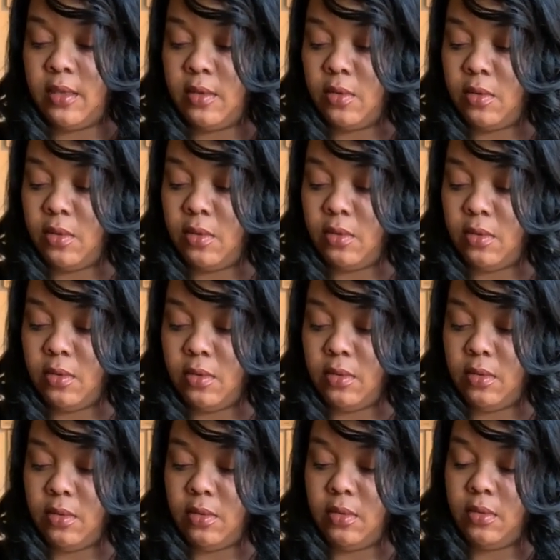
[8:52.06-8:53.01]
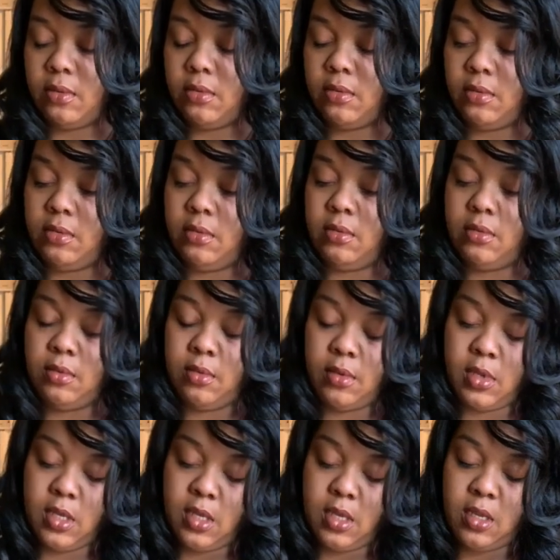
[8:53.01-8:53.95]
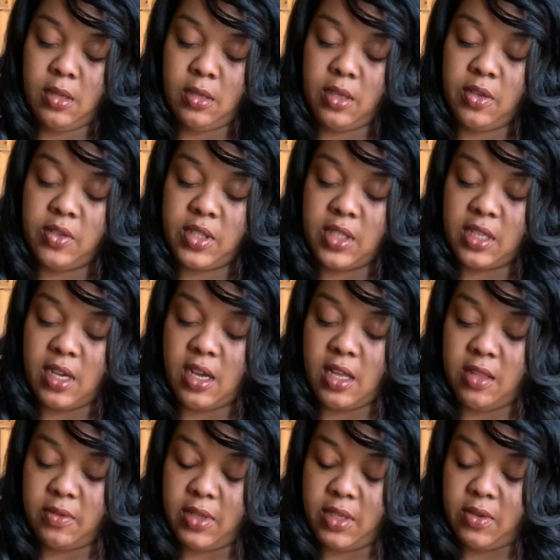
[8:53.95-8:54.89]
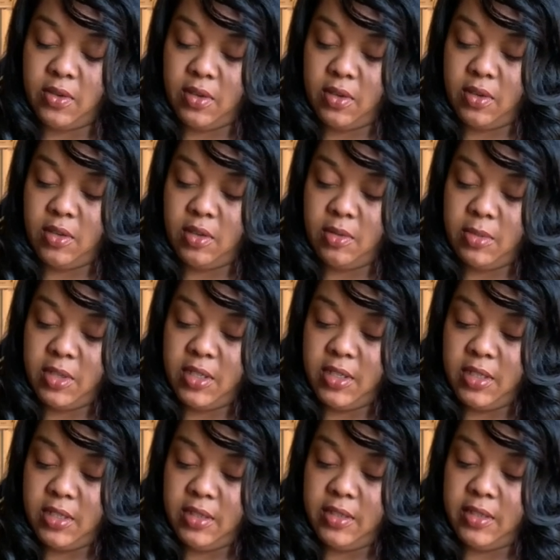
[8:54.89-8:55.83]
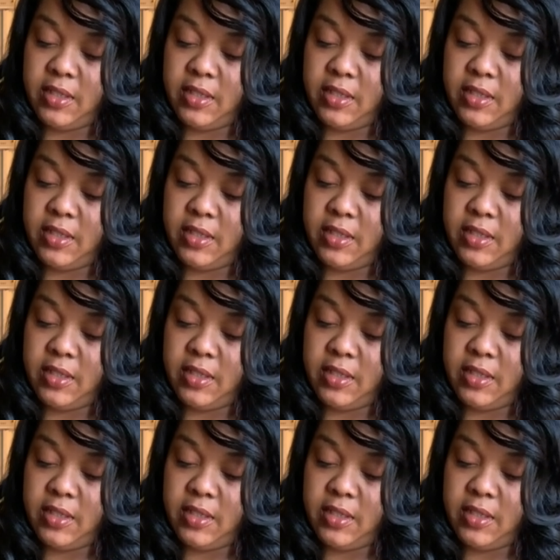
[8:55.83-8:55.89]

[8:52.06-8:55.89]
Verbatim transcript: Ooh. Using a Halloween oracle book.